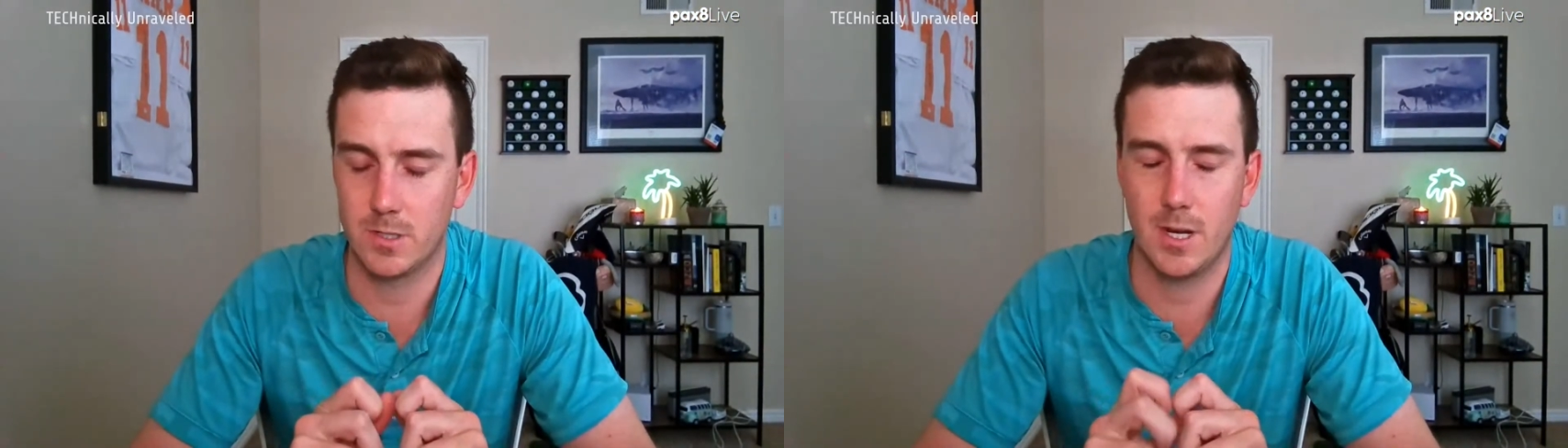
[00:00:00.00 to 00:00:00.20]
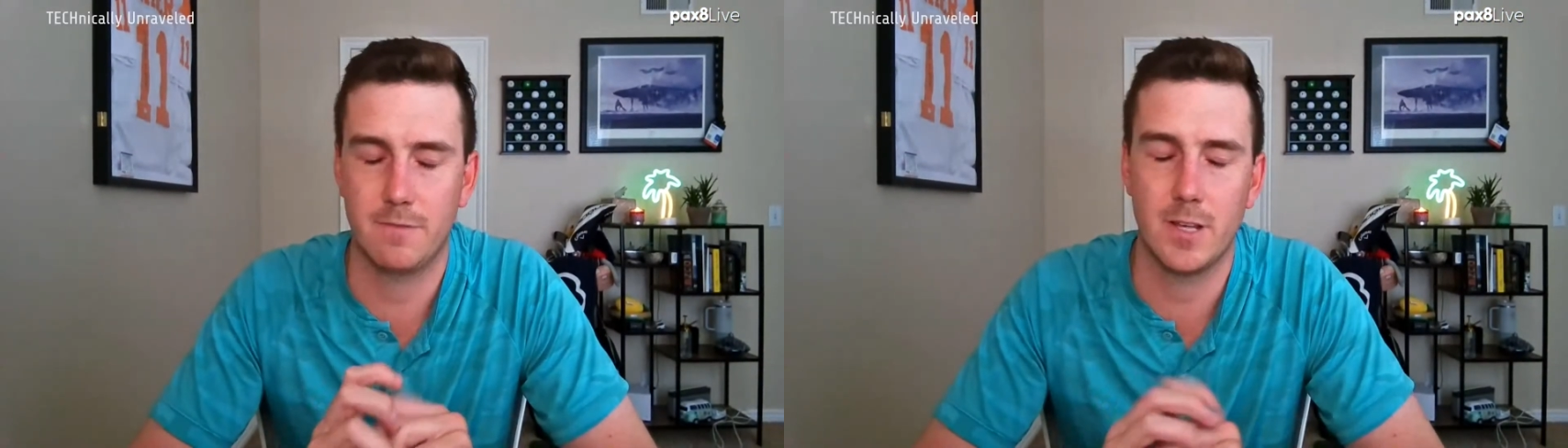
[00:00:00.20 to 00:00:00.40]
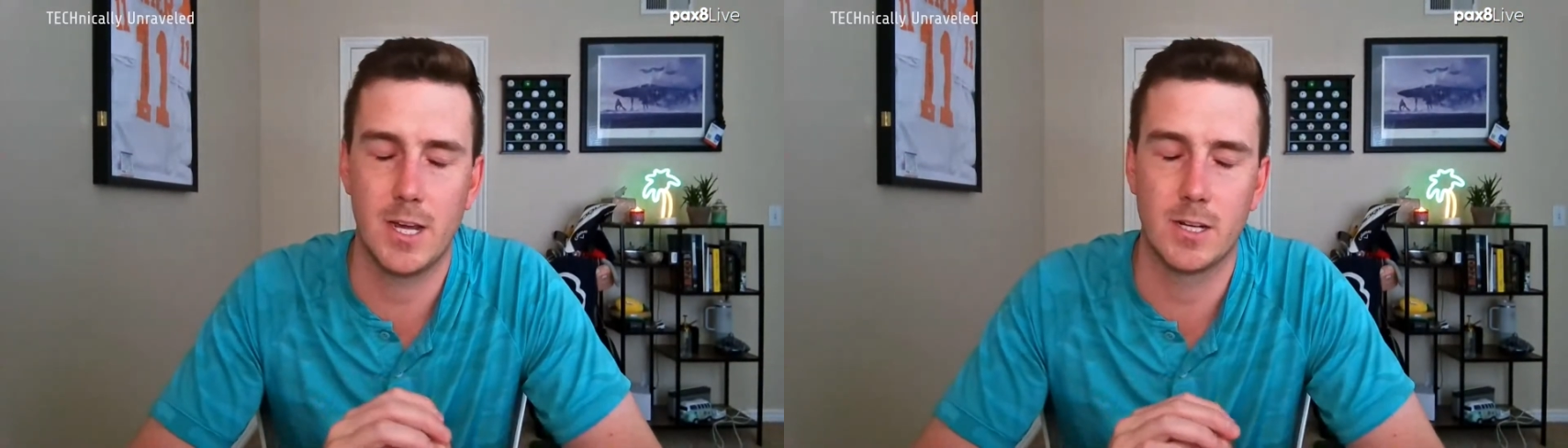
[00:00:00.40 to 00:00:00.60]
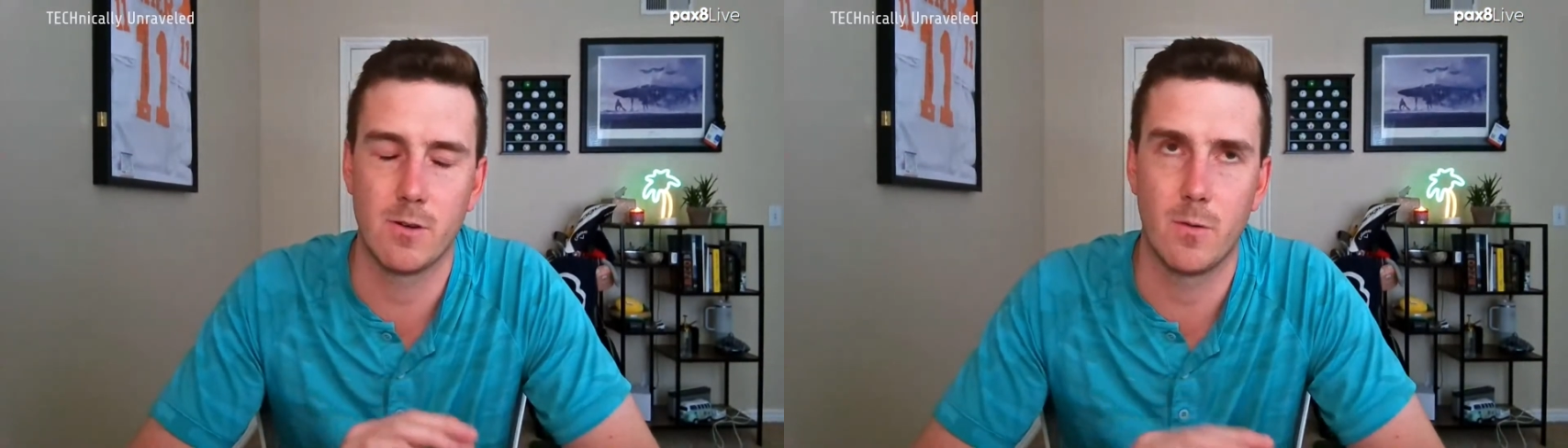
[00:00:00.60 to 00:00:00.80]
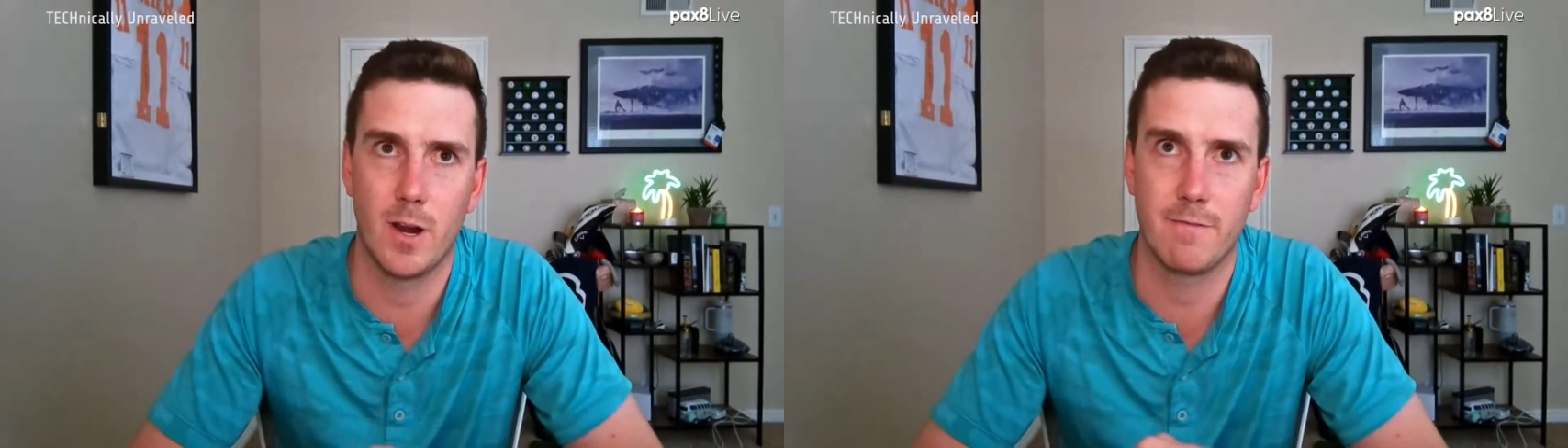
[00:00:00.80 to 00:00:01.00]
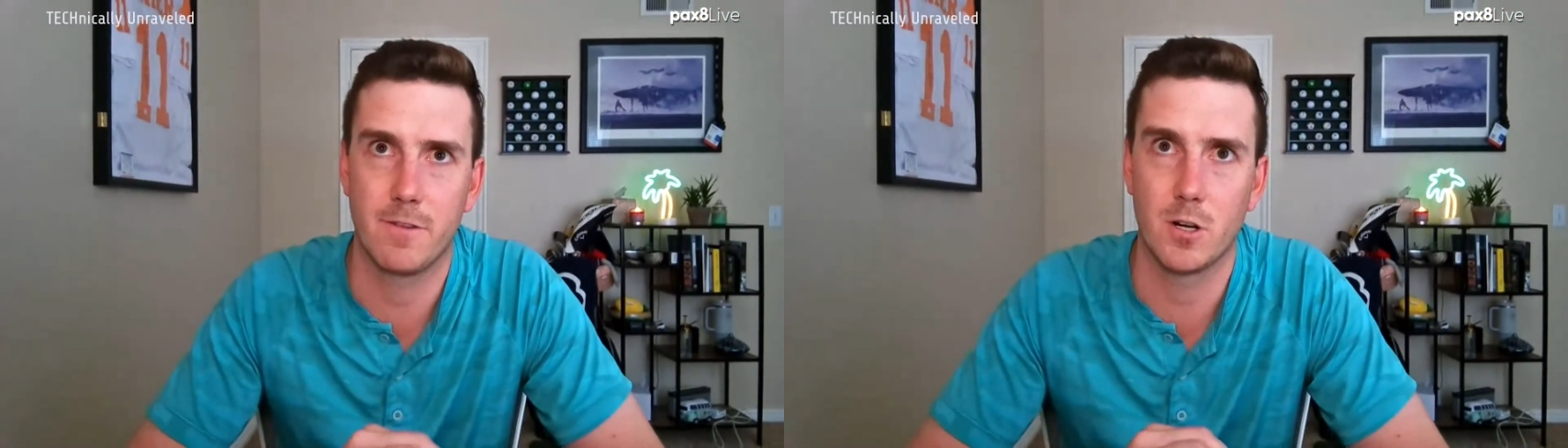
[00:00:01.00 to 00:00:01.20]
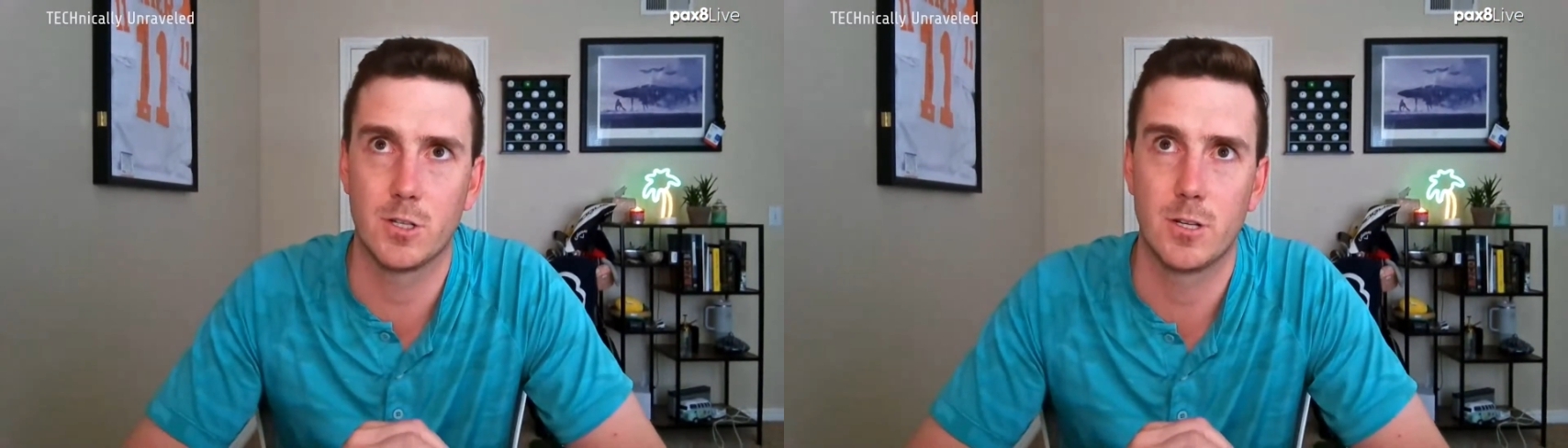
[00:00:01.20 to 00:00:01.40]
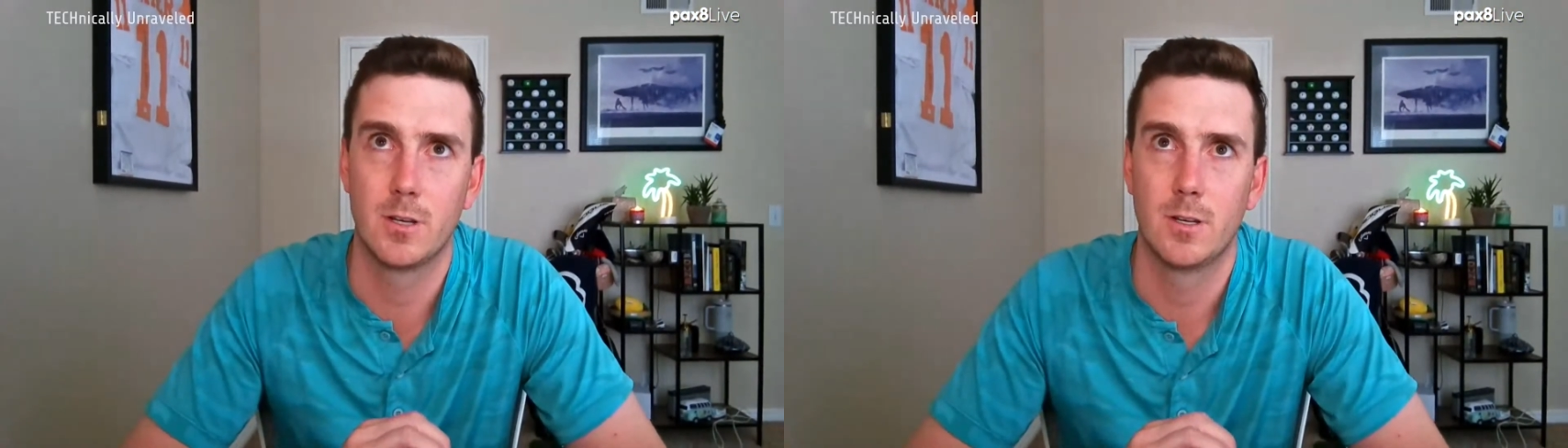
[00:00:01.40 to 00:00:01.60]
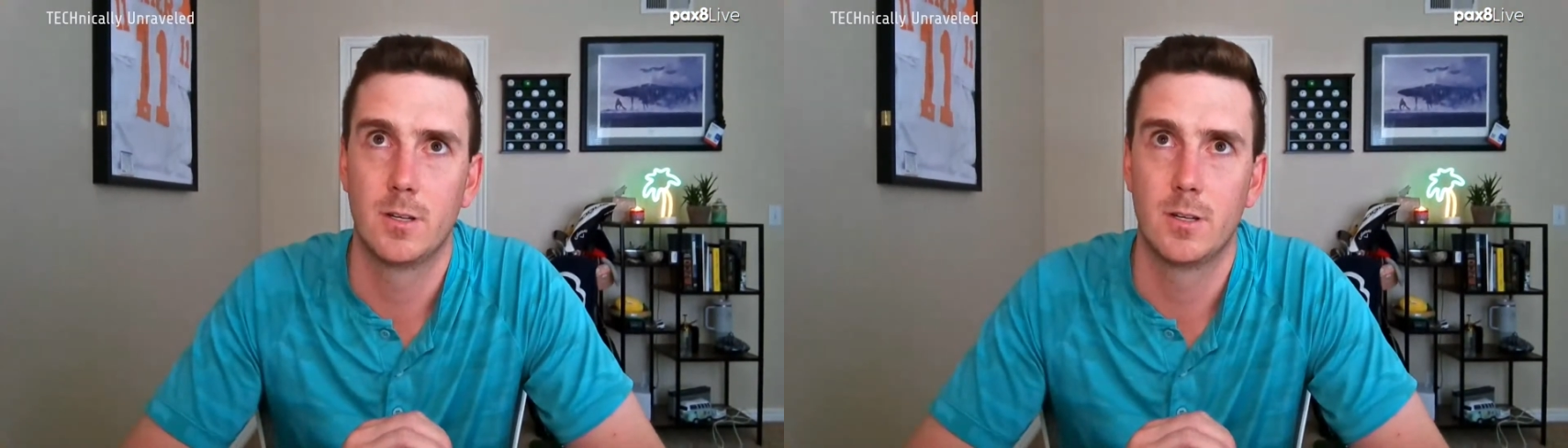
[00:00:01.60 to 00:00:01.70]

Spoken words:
definitely ignorant when I first